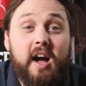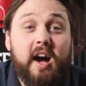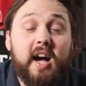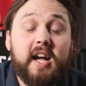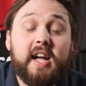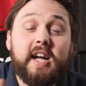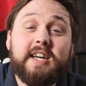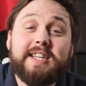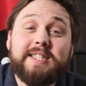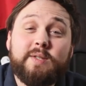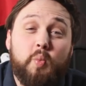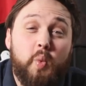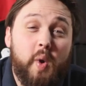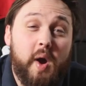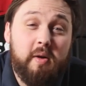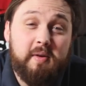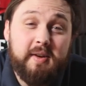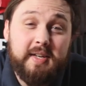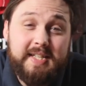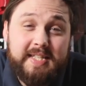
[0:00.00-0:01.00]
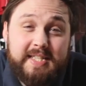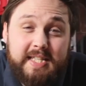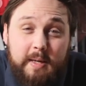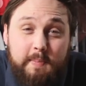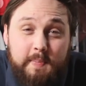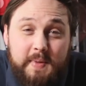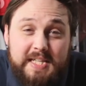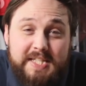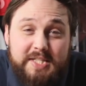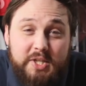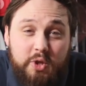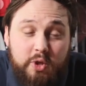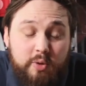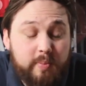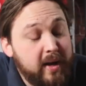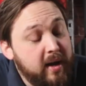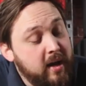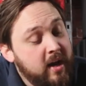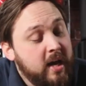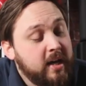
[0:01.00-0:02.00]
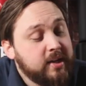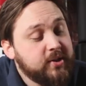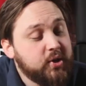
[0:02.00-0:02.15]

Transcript: Hi guys, welcome to Simply Scuba.